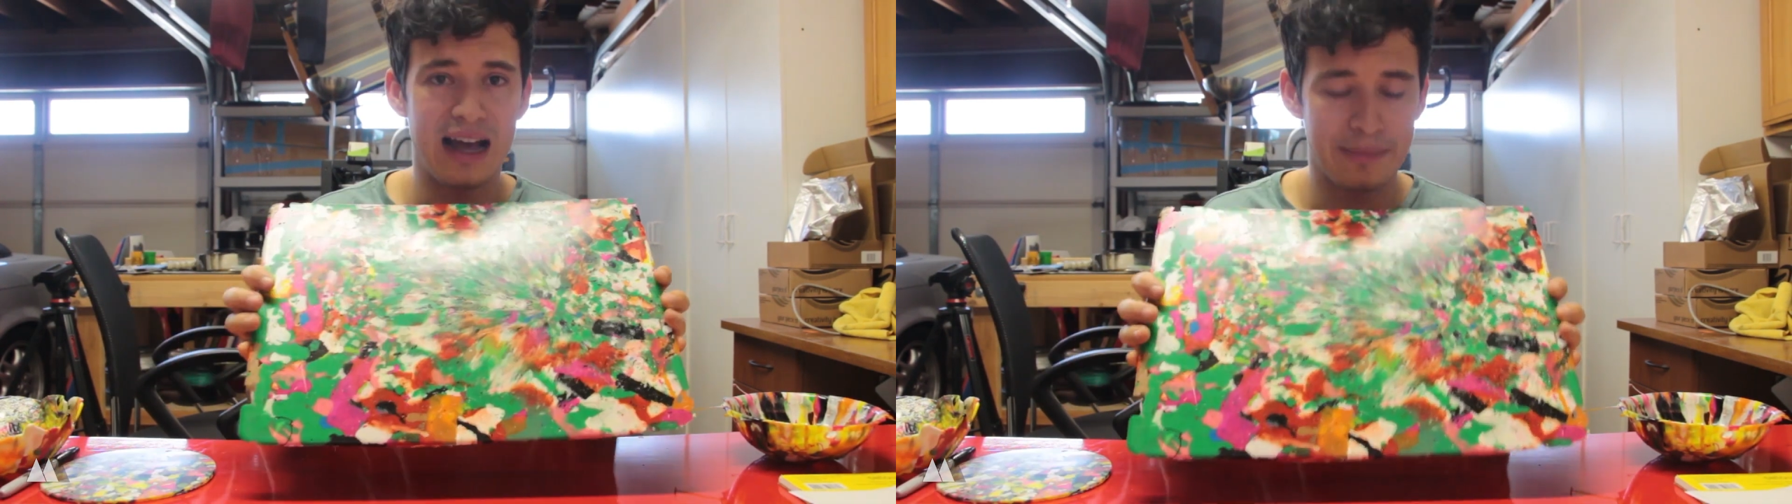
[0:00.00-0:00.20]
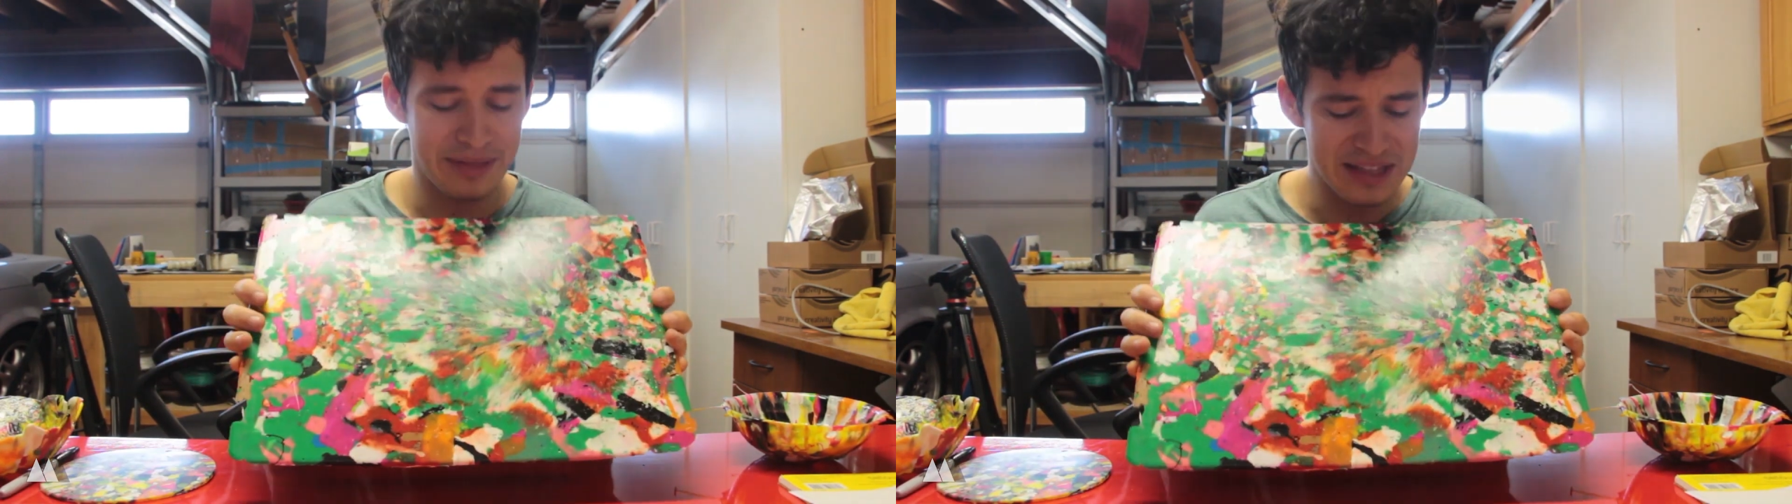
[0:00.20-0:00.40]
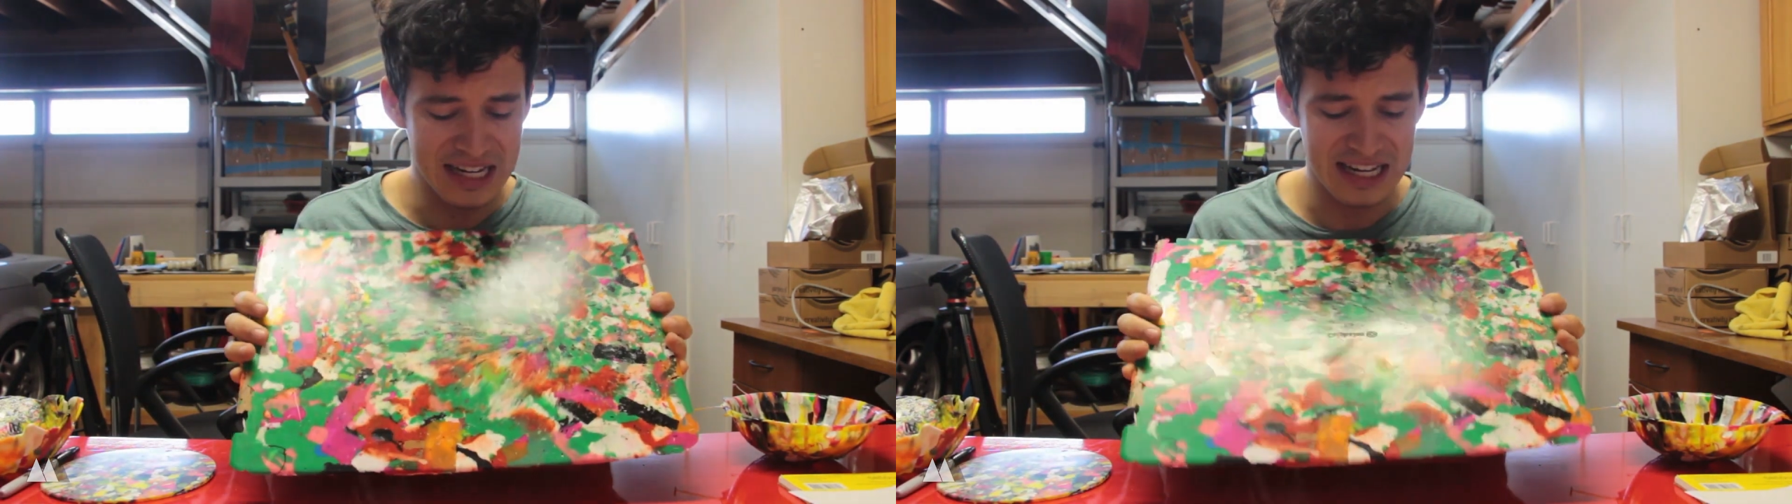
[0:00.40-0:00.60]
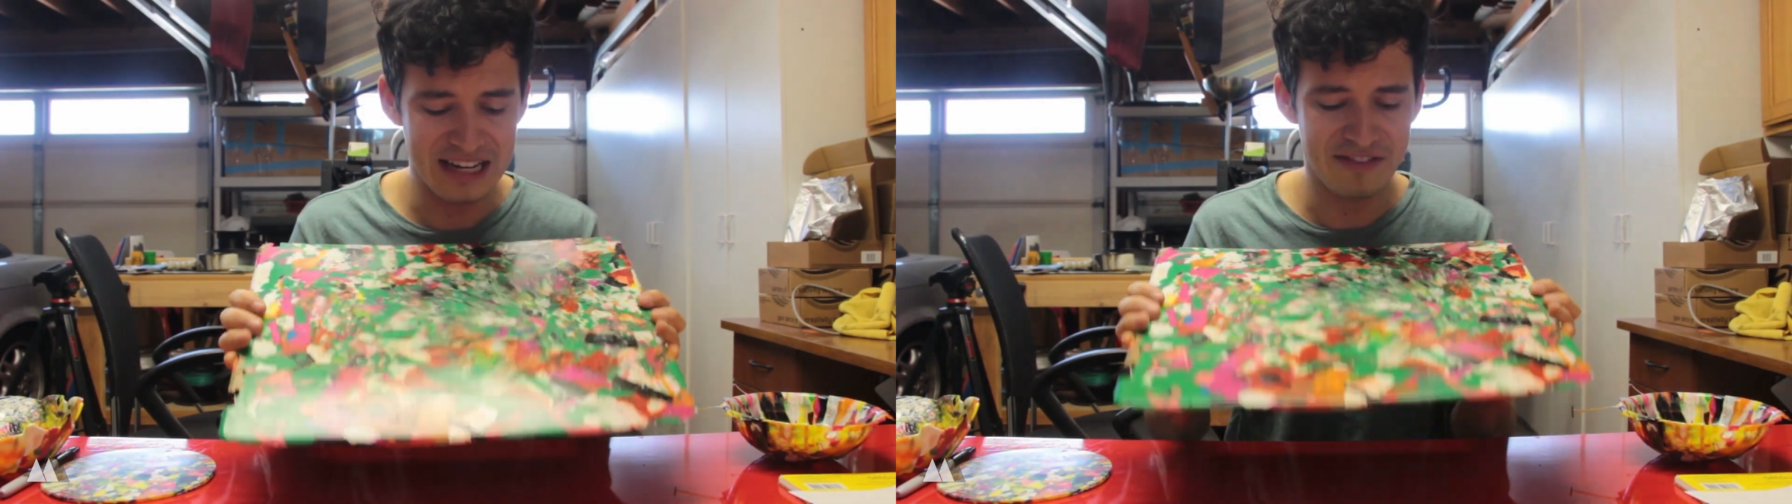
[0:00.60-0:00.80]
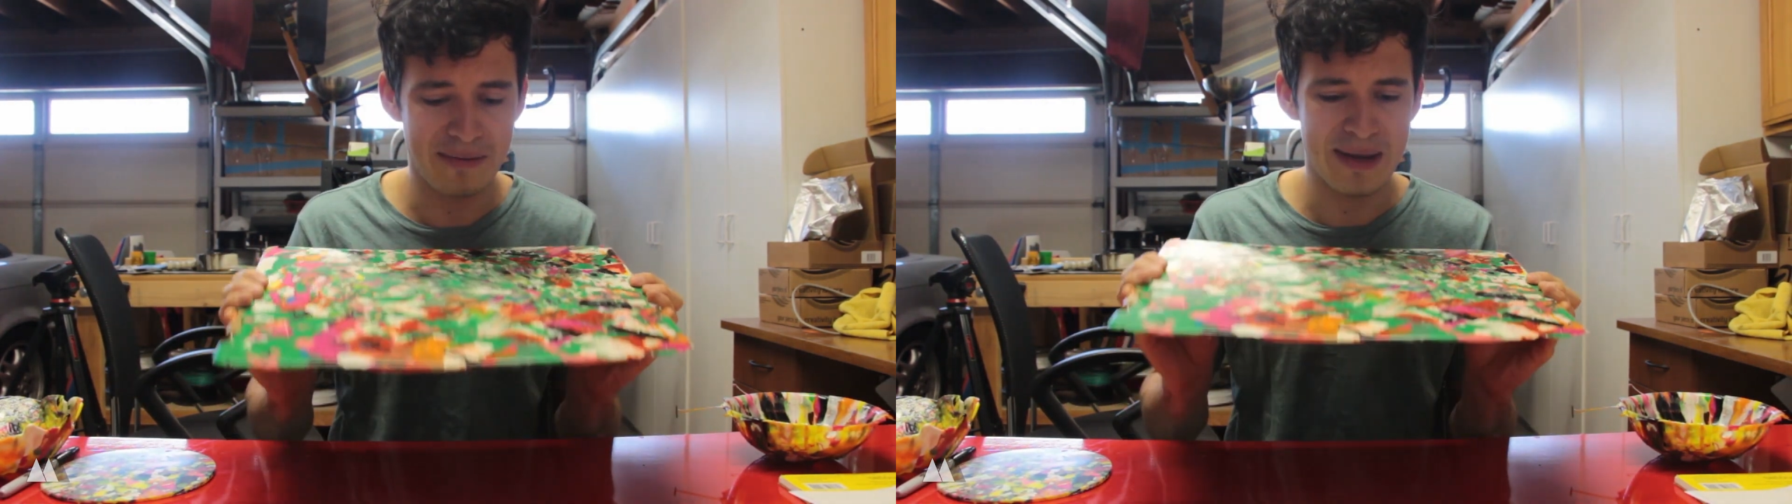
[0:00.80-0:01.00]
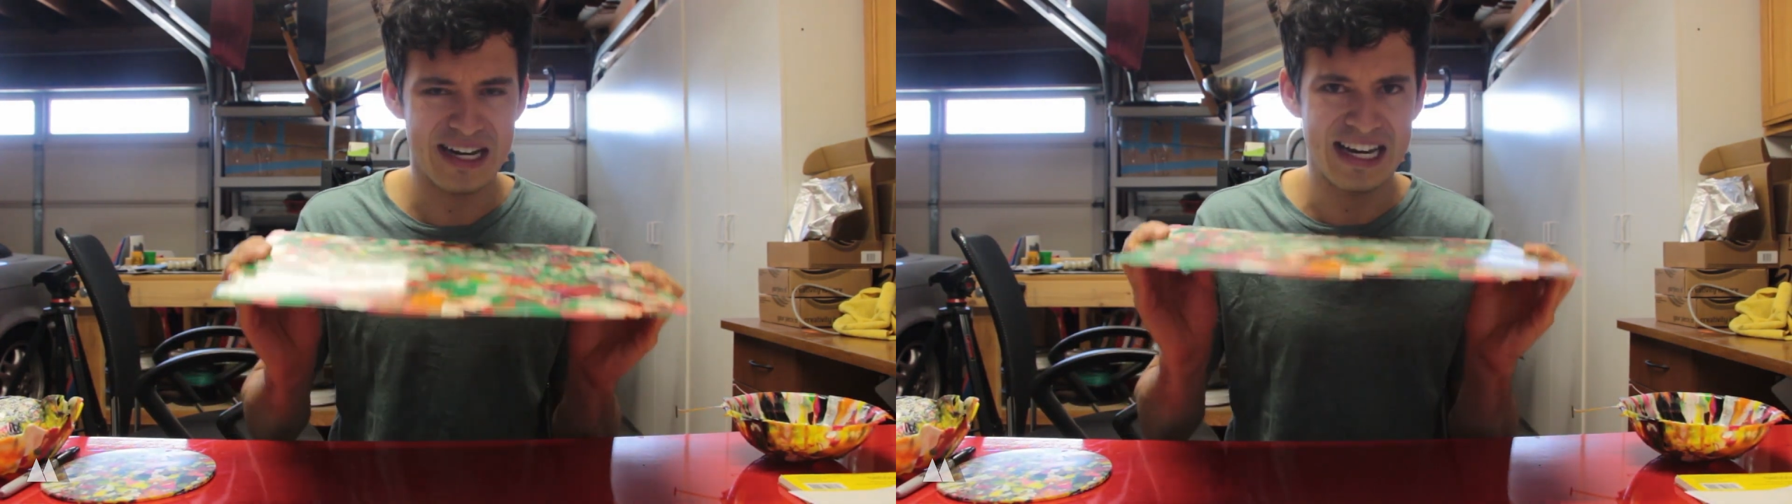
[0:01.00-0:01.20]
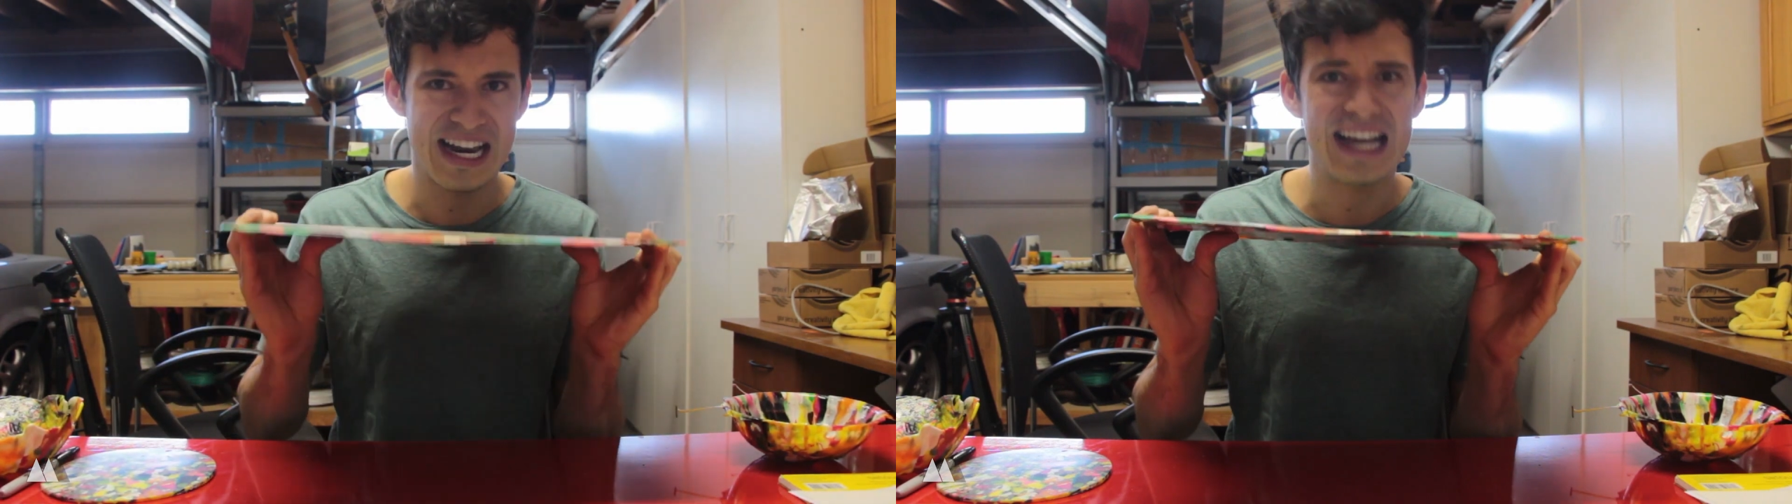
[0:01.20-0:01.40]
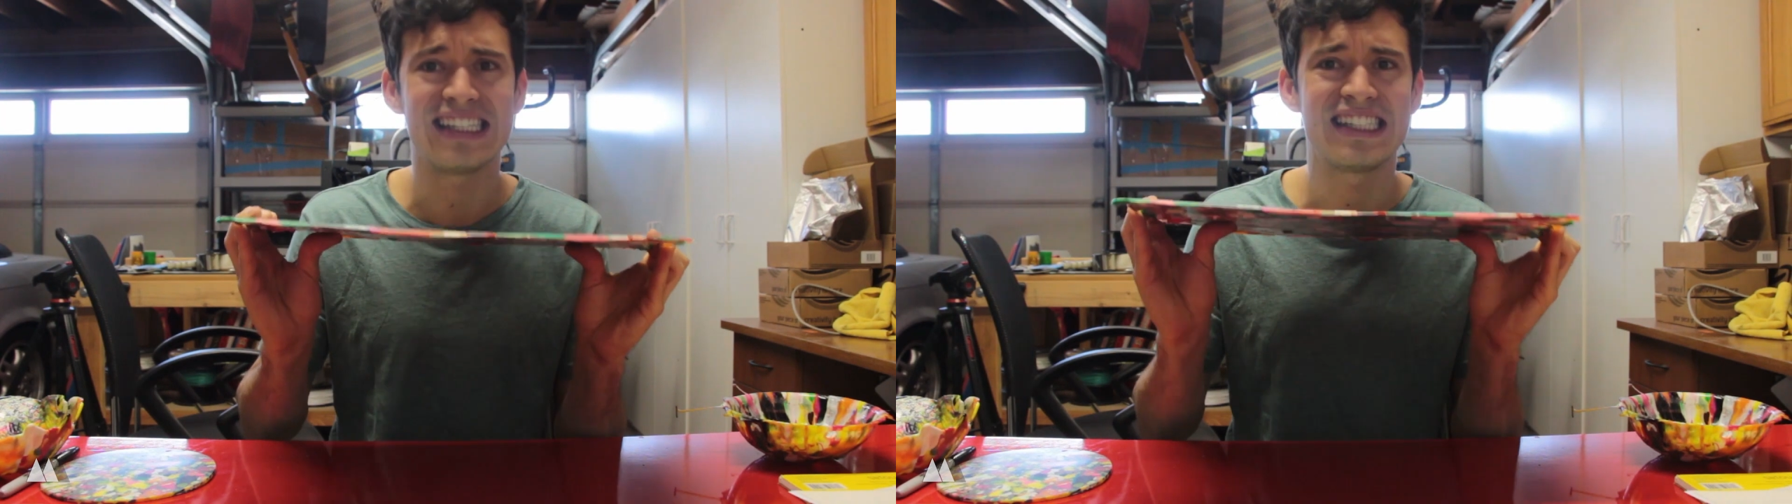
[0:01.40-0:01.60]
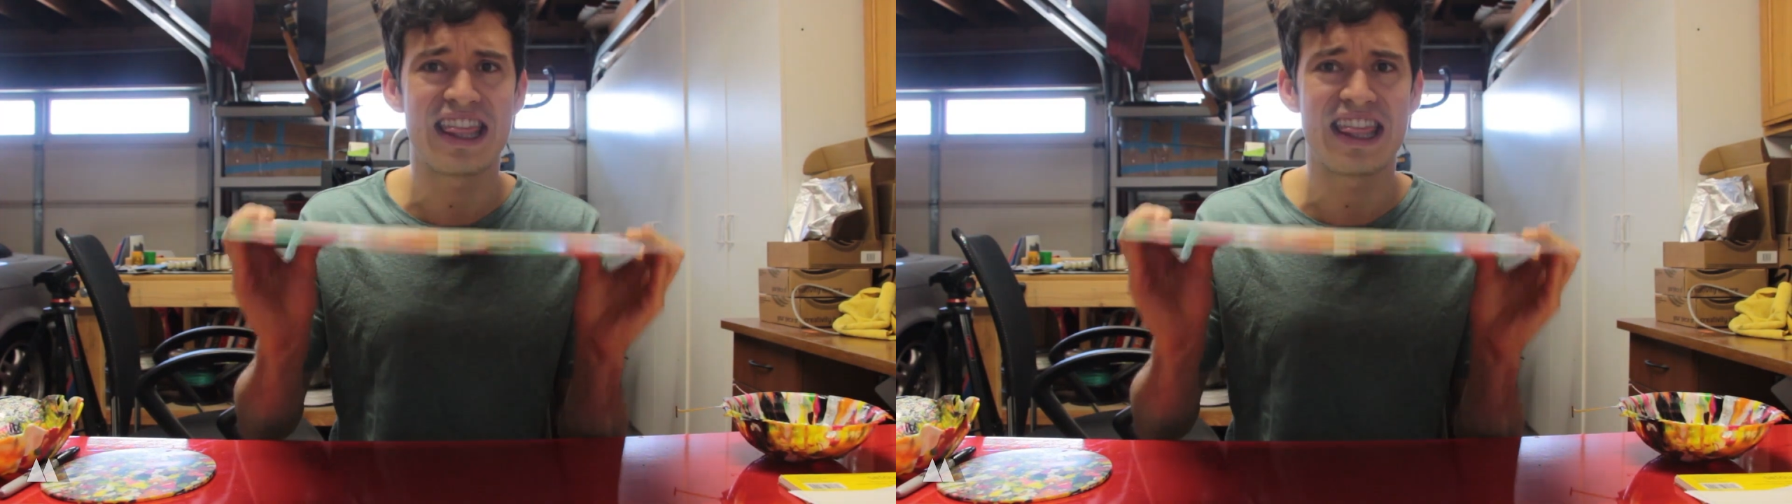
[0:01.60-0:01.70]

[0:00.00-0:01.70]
I'm thinking if I made a nice